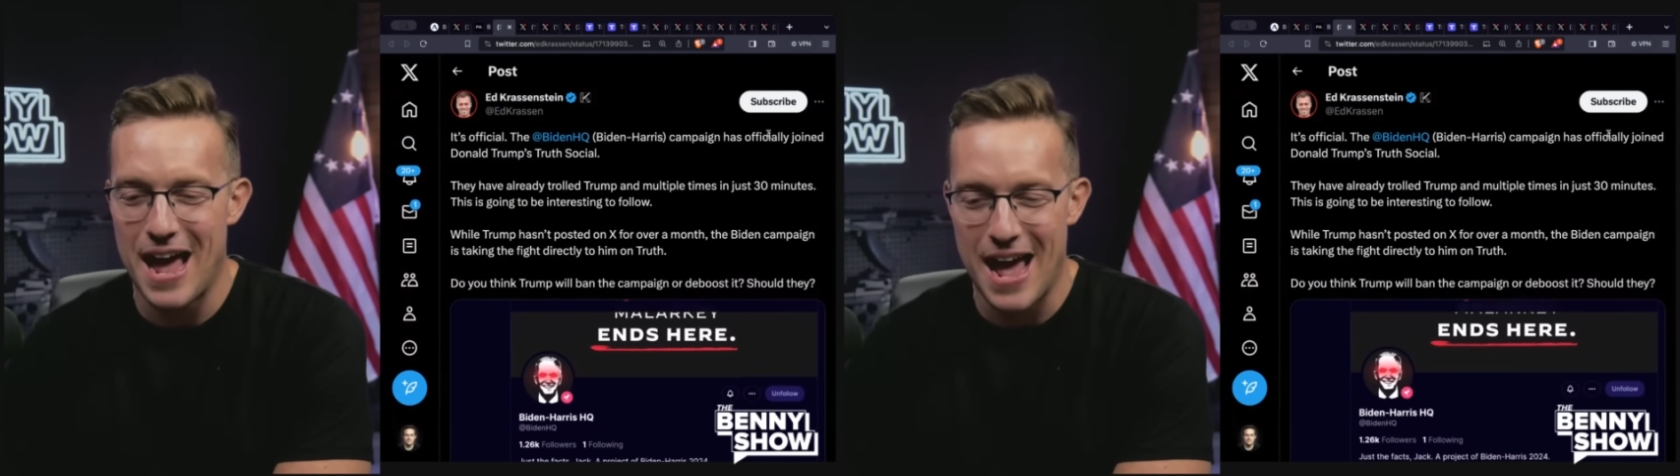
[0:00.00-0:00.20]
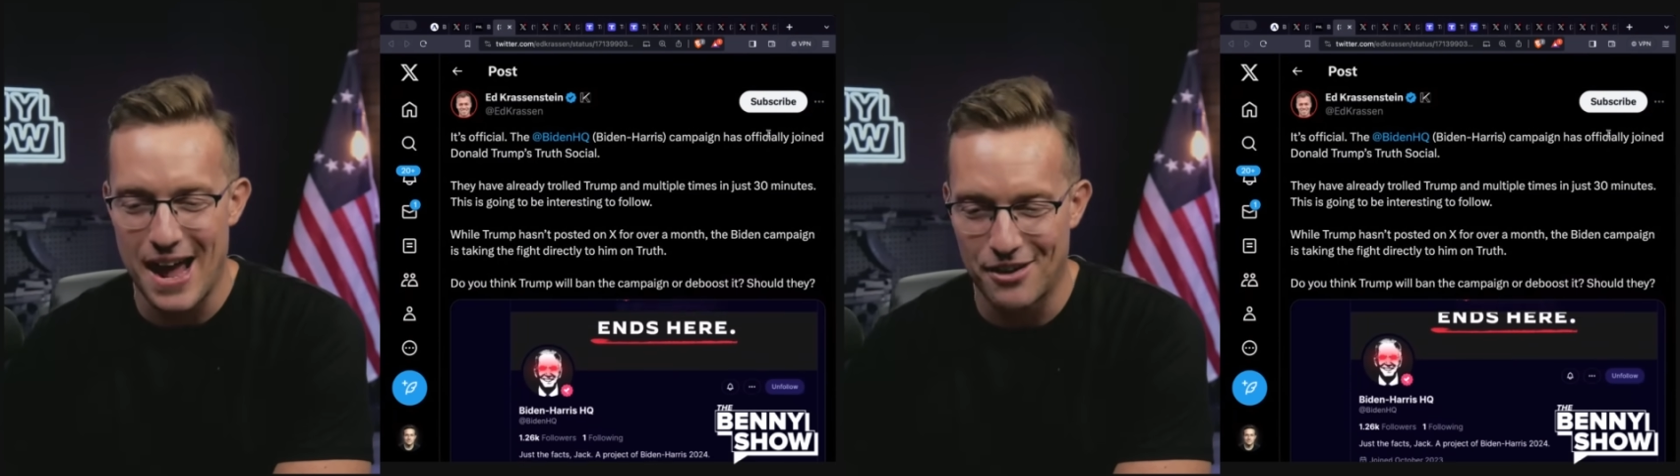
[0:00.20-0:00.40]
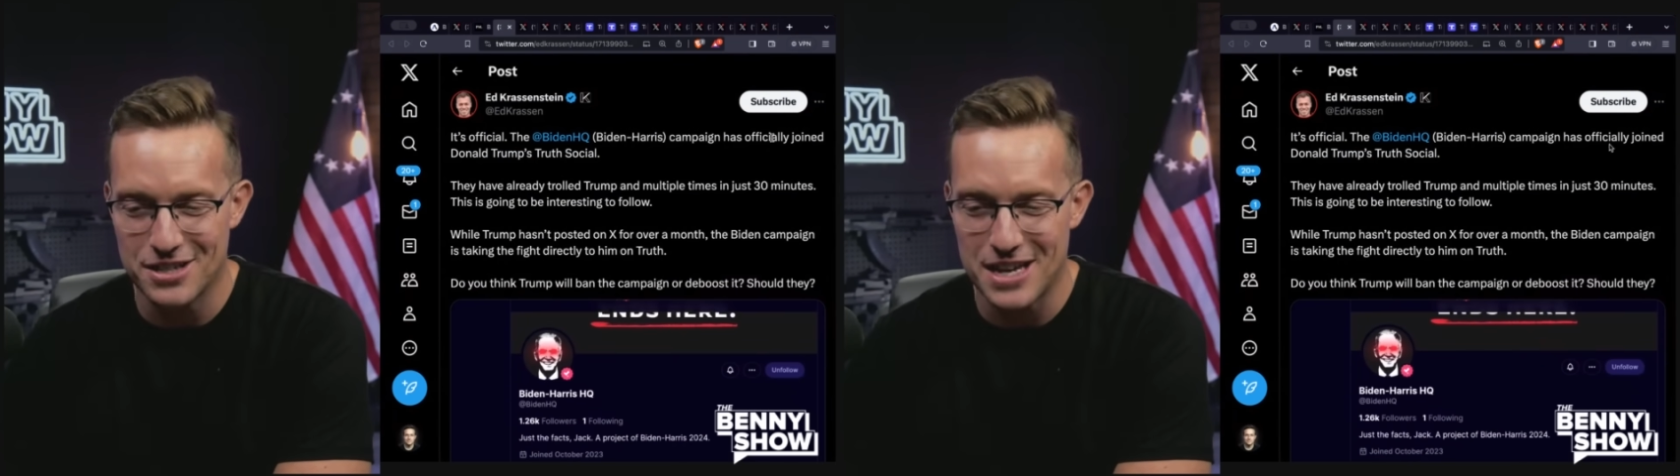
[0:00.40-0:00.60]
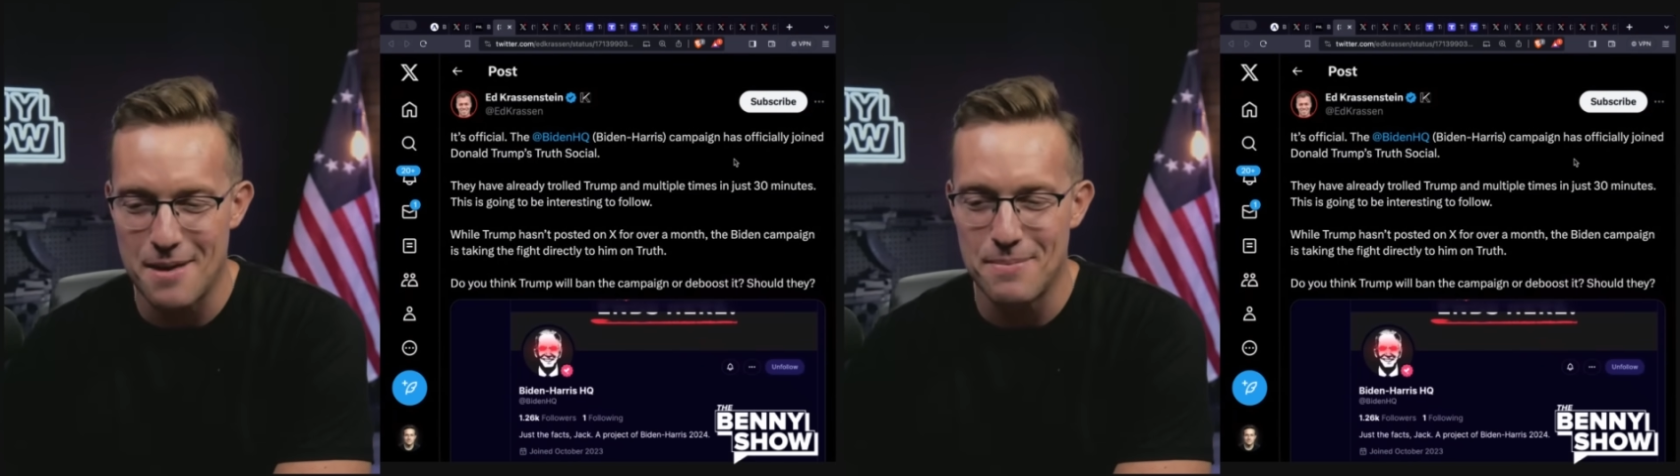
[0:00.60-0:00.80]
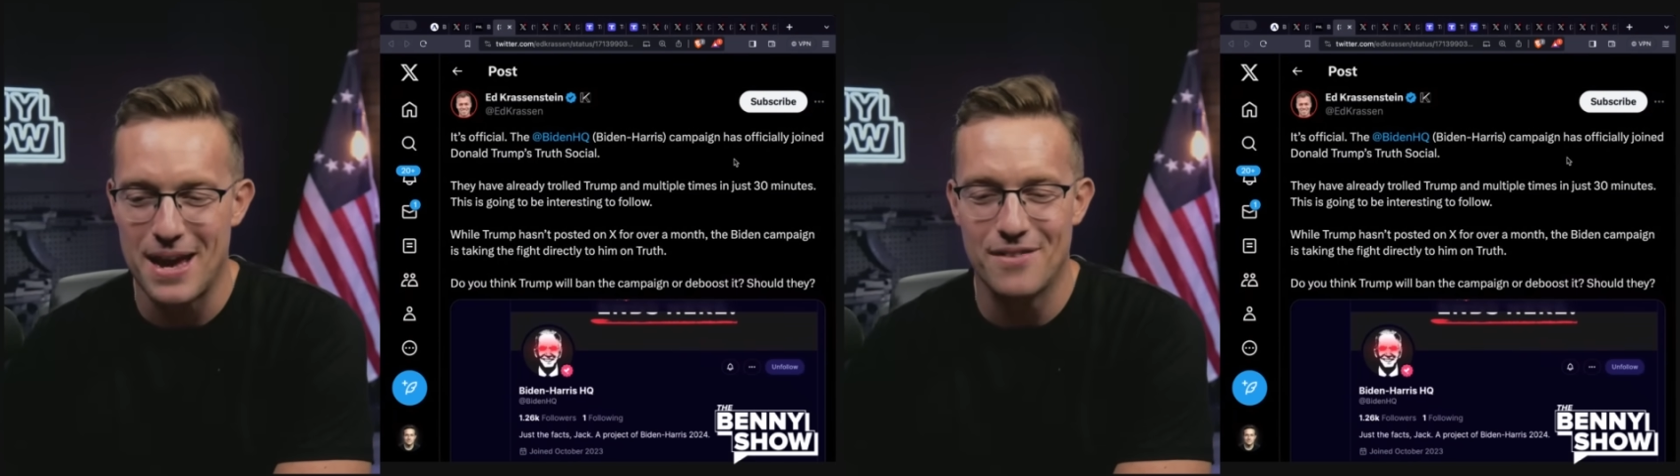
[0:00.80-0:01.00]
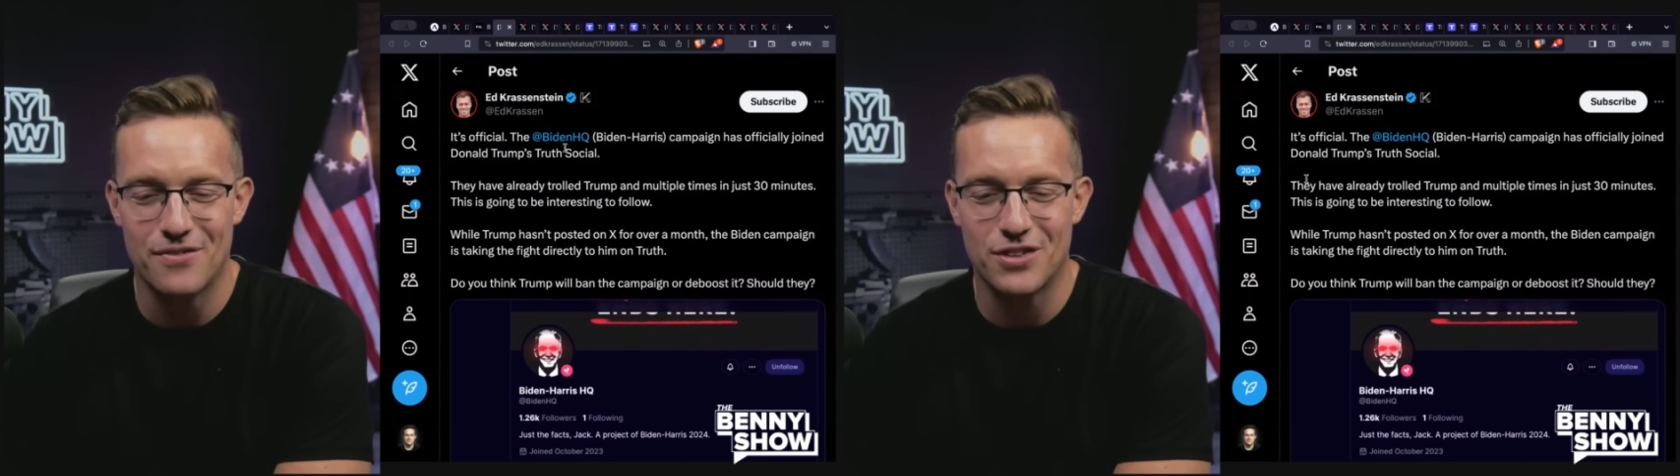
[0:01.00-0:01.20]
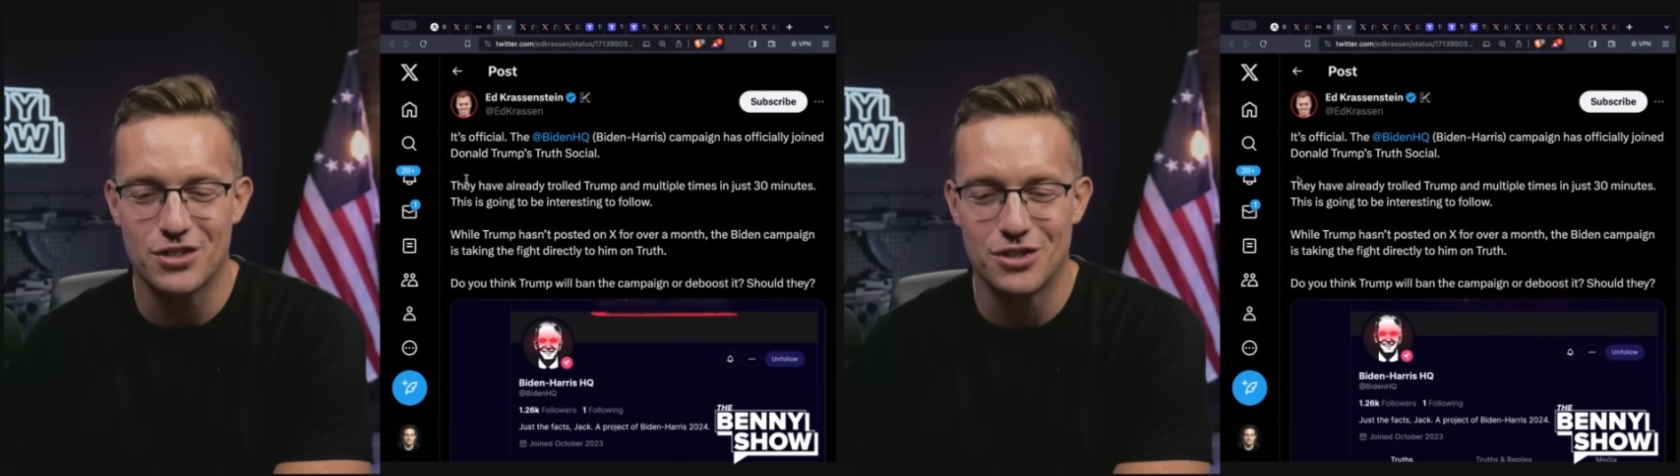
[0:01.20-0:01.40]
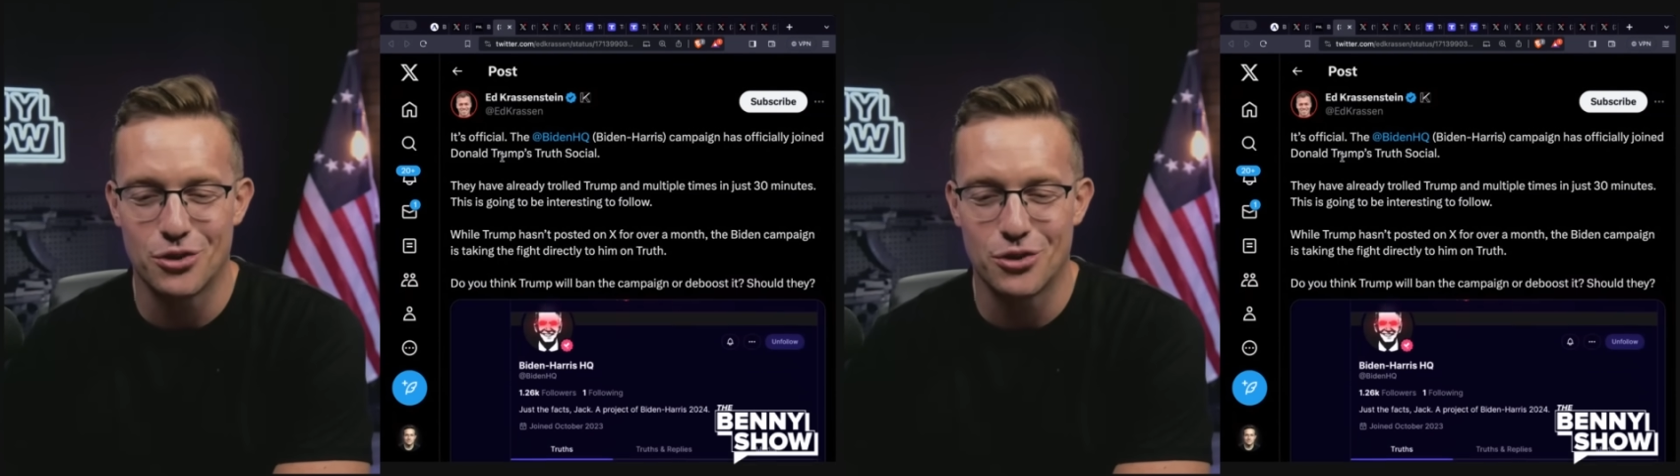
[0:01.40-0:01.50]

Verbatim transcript: Harris campaign have officially